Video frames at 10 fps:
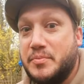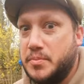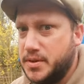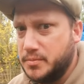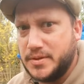
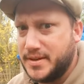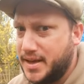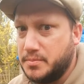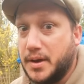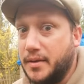But don't be
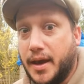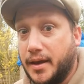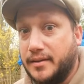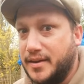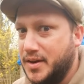sad about that.
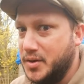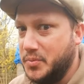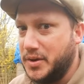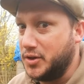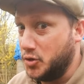
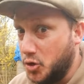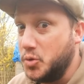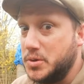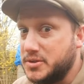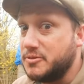We can
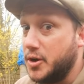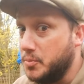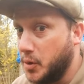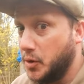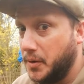always grow
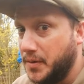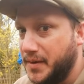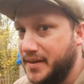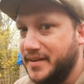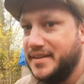more.
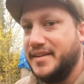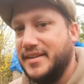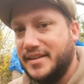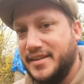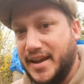
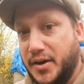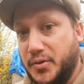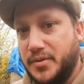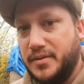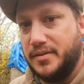Now,
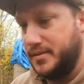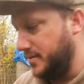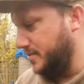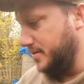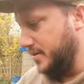
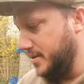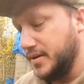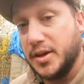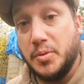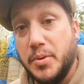
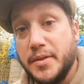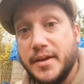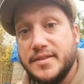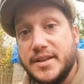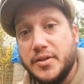gonna put
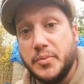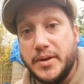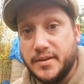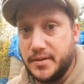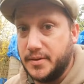those in on the
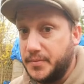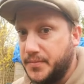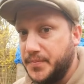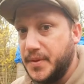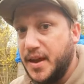windowsill.
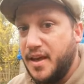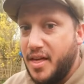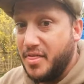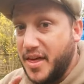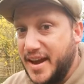
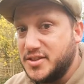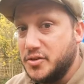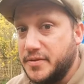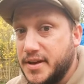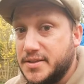That is
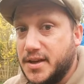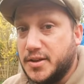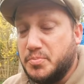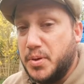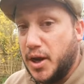your first
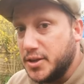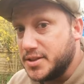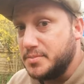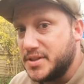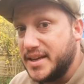task. Plant
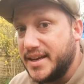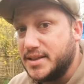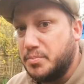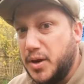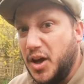some
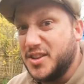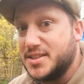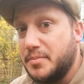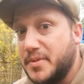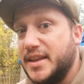seeds. Plant
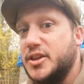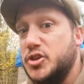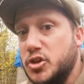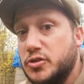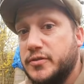something
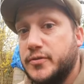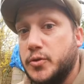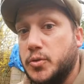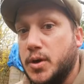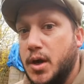
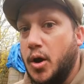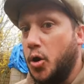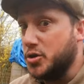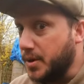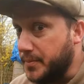useful
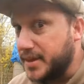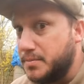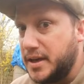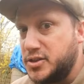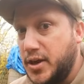or something that
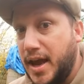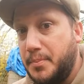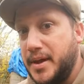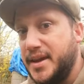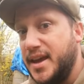makes you
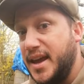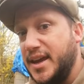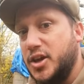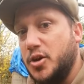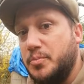happy.
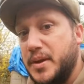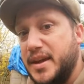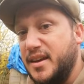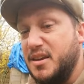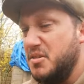It could be
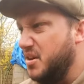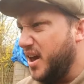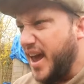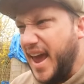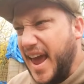
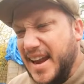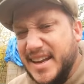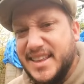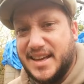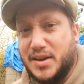
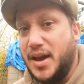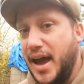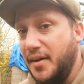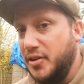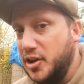anything. Have a